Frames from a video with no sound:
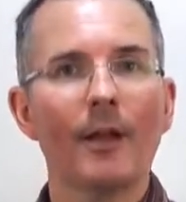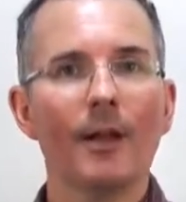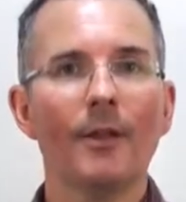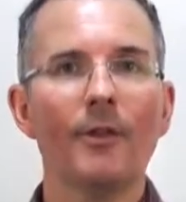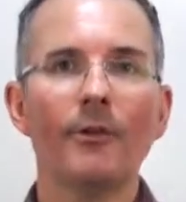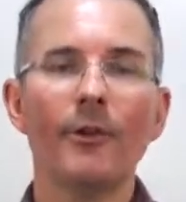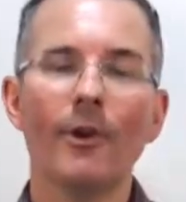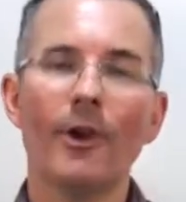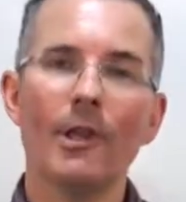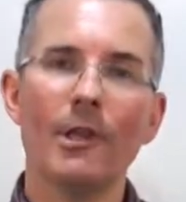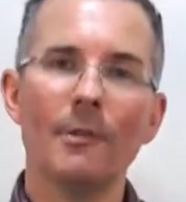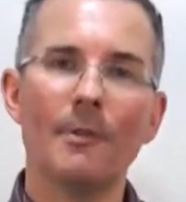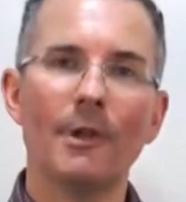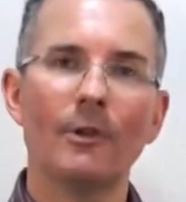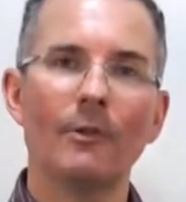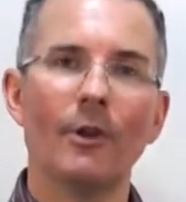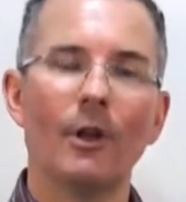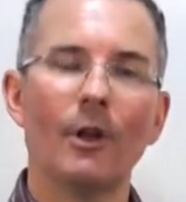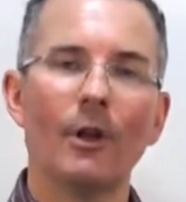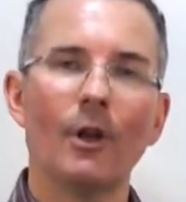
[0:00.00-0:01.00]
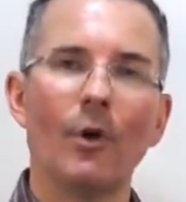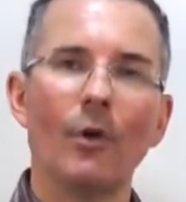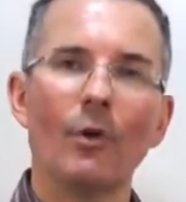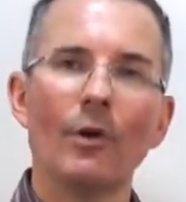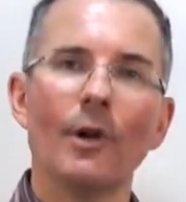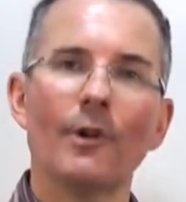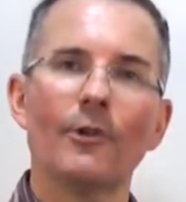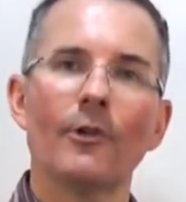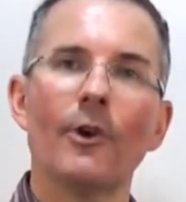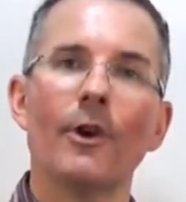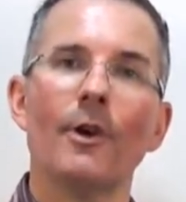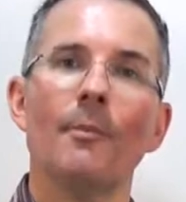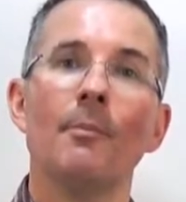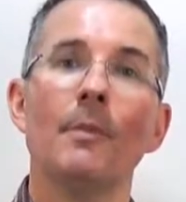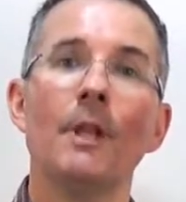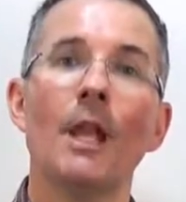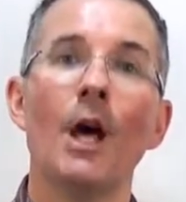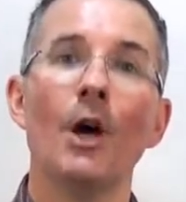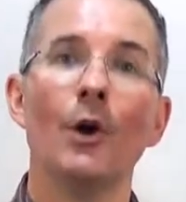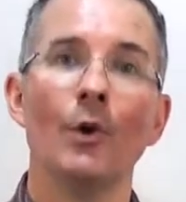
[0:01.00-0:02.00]
and turn them into
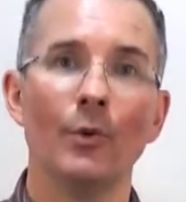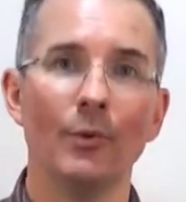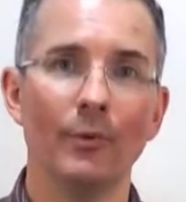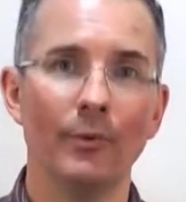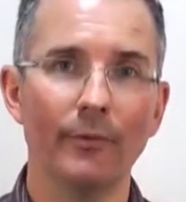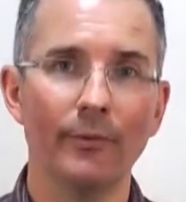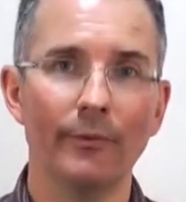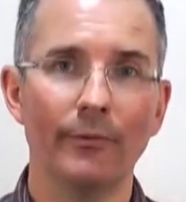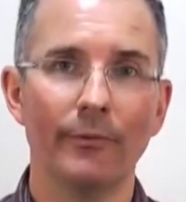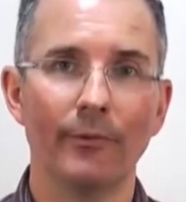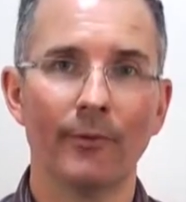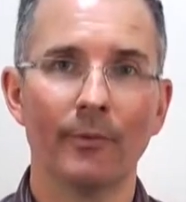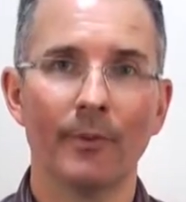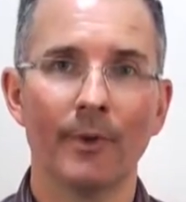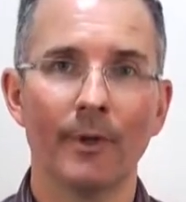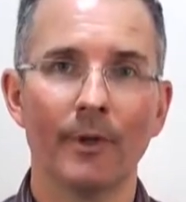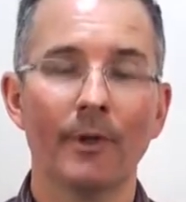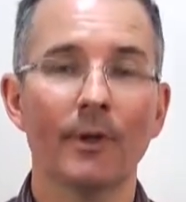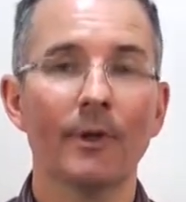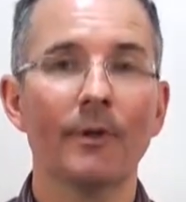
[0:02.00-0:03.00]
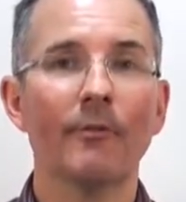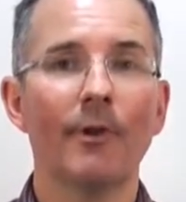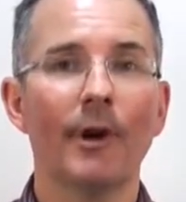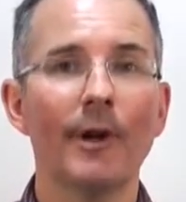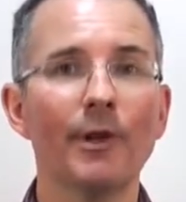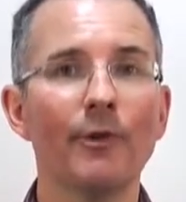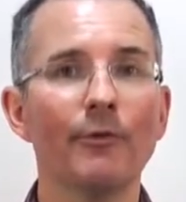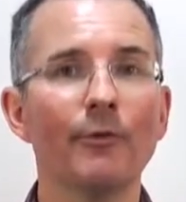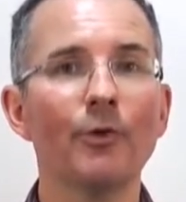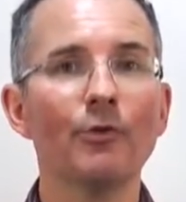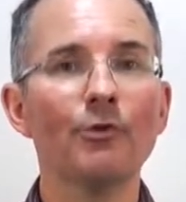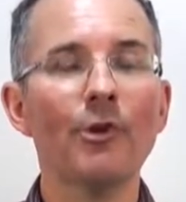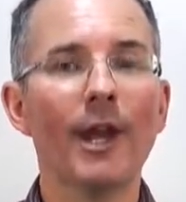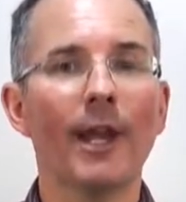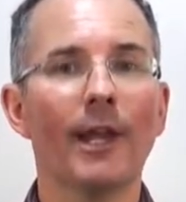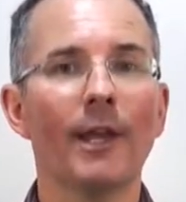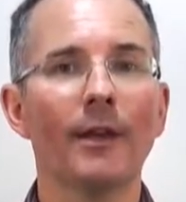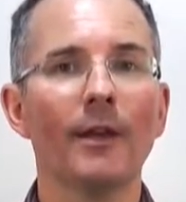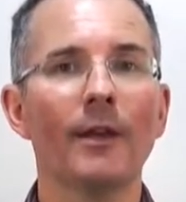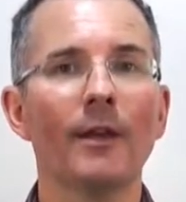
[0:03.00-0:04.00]
longer-term loans. Very useful
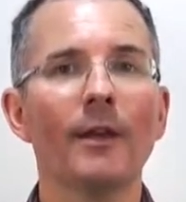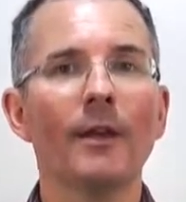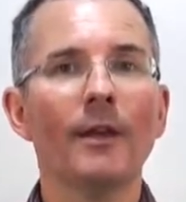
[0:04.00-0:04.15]
trick.